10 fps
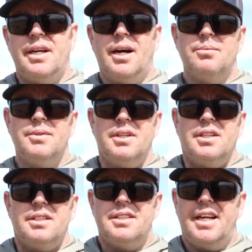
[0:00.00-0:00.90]
Now,
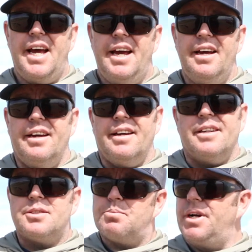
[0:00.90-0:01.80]
today,
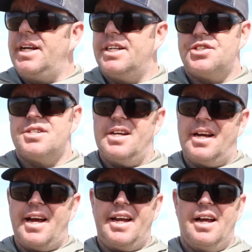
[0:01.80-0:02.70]
it's pretty interesting.
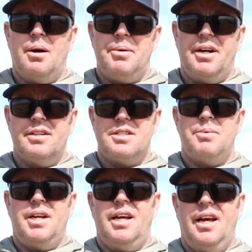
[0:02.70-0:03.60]
I get up here to
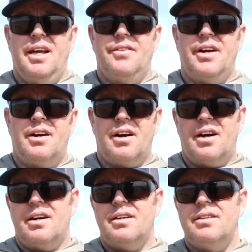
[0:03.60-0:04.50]
Spinney, and there
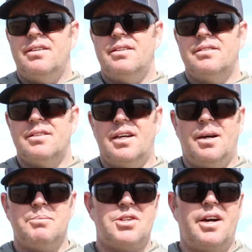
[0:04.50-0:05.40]
are
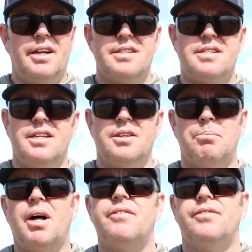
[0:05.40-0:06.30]
I'm starting to see
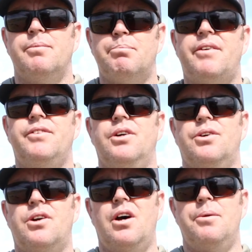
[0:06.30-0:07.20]
the
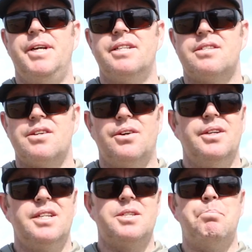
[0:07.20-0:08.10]
buffalo chironomids.
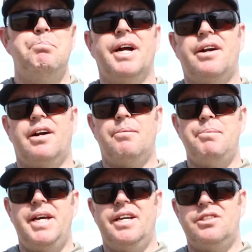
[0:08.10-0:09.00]
So it's a bigger
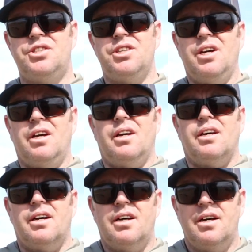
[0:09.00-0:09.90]
midge,
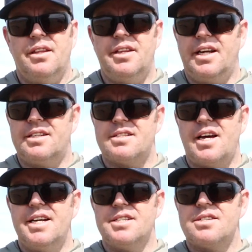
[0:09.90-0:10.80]
think
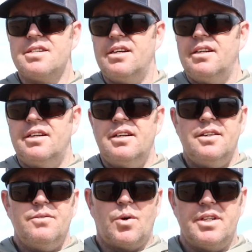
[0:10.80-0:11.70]
size
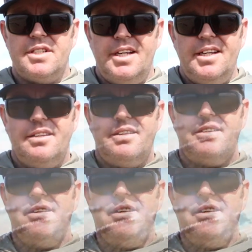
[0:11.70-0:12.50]
14.